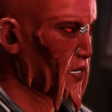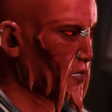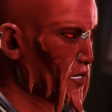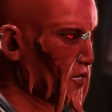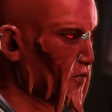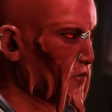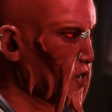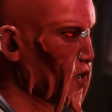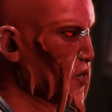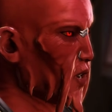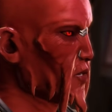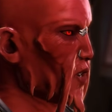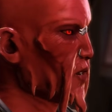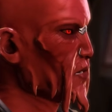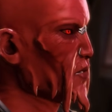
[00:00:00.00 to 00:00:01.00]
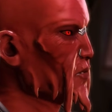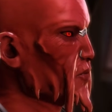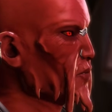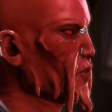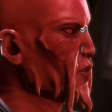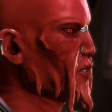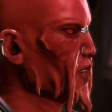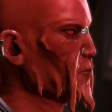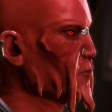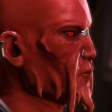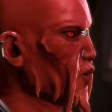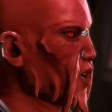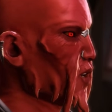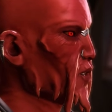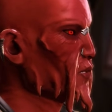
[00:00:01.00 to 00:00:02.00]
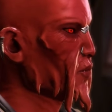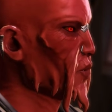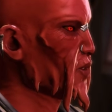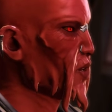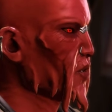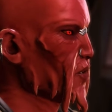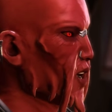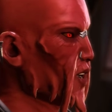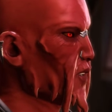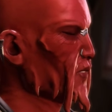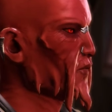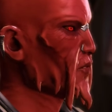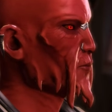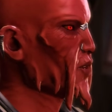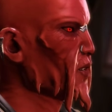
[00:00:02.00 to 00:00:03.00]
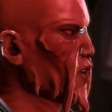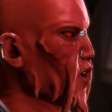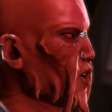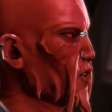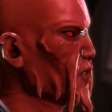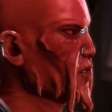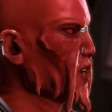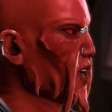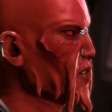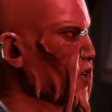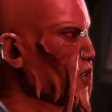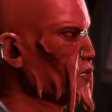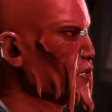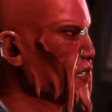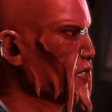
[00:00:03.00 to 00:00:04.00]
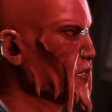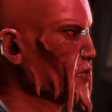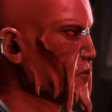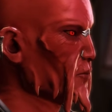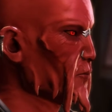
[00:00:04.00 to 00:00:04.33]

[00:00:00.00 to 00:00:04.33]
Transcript: Treaty of Coruscant, the Emperor has withdrawn from the known galaxy,